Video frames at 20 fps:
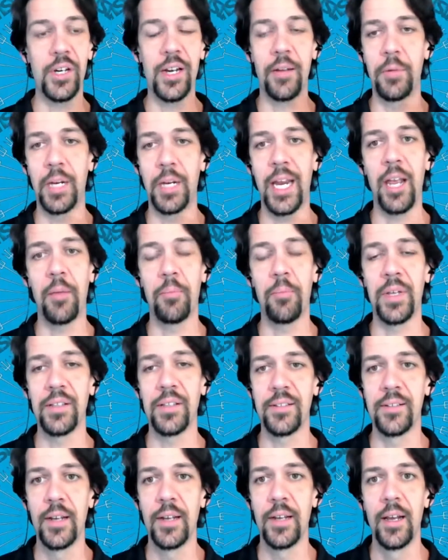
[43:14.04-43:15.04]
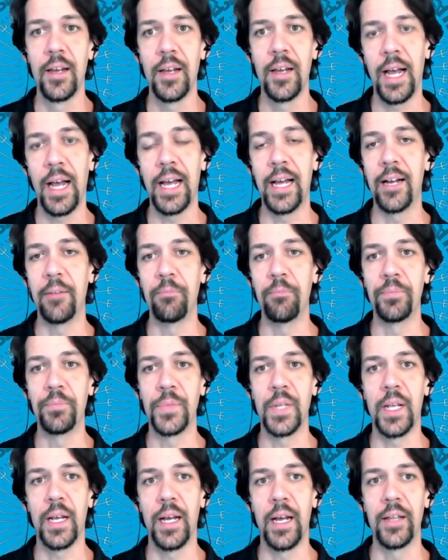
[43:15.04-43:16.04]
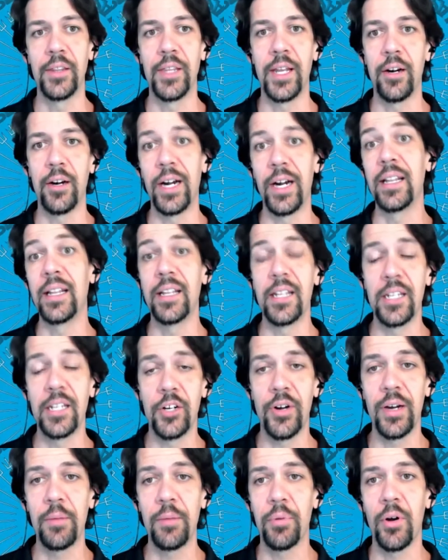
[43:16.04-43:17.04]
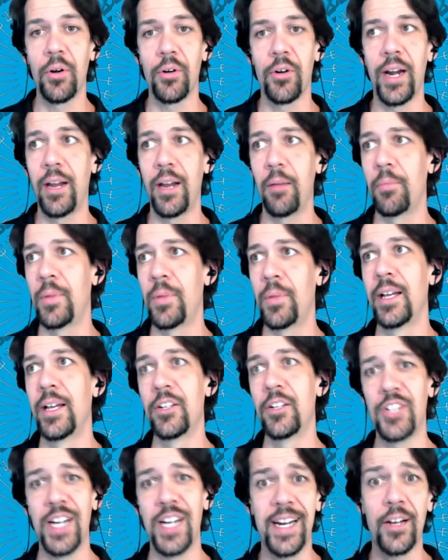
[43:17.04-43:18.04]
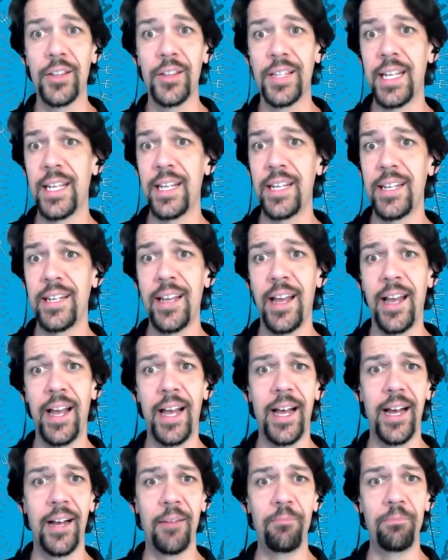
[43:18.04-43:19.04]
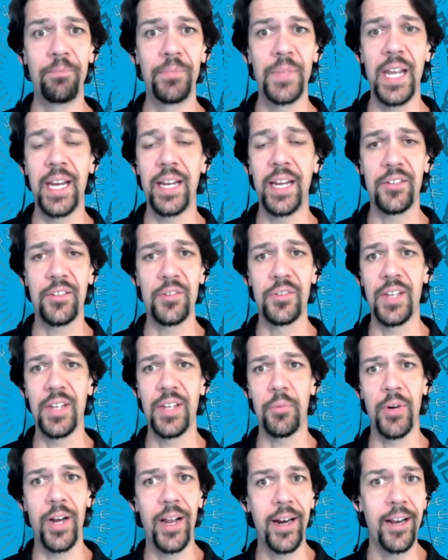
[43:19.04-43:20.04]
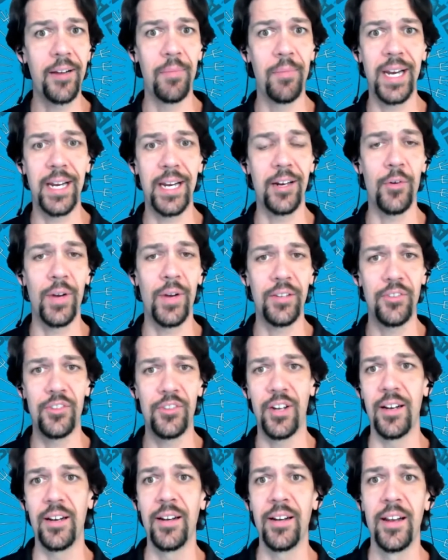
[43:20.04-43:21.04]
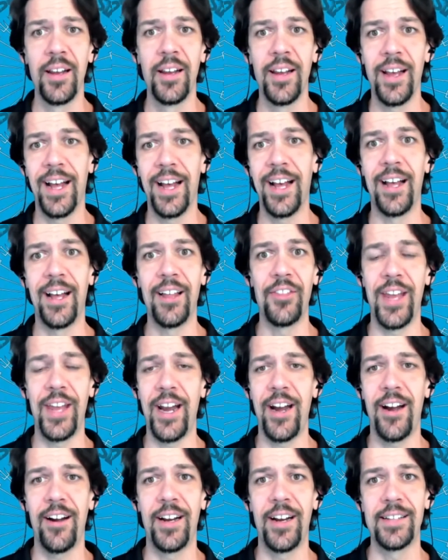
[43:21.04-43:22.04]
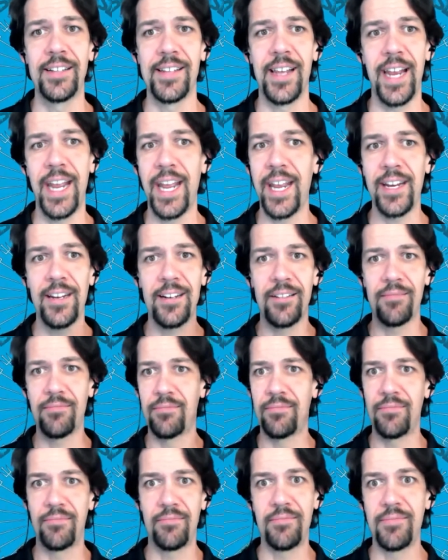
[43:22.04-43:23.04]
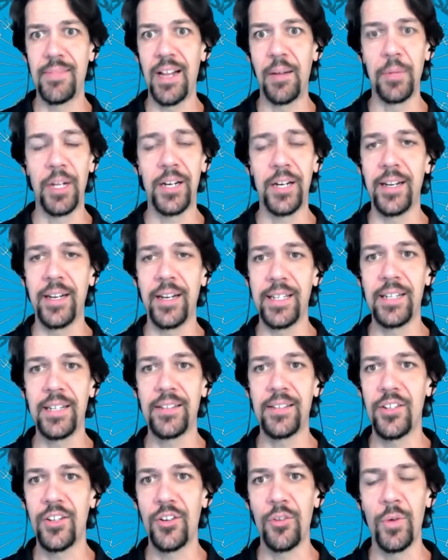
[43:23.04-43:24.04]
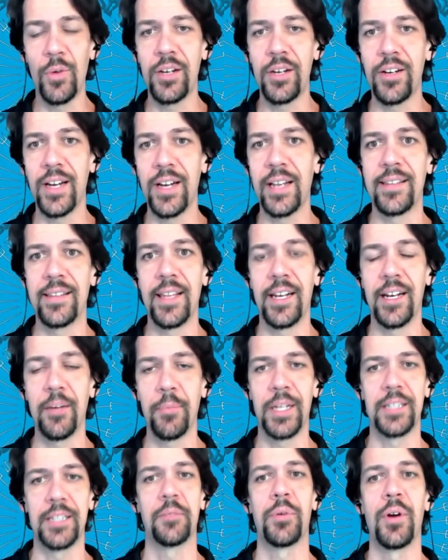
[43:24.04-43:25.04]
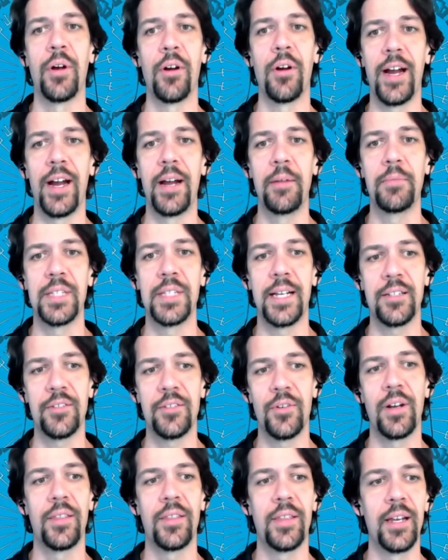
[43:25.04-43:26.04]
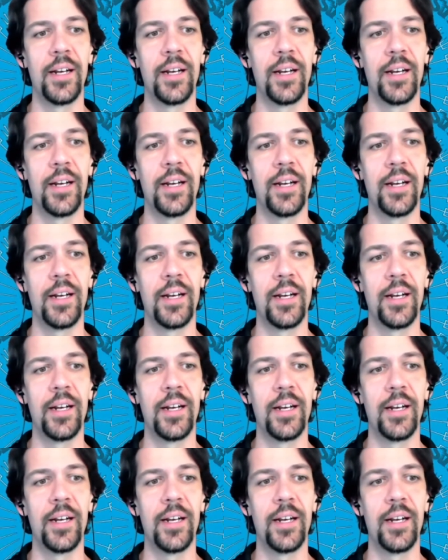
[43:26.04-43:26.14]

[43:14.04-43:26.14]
to campus, that are in the degree program. Check out the ASU subreddit and make a question there and say, hey, I'm looking at these two. What do you guys think about the programs? That sort of thing.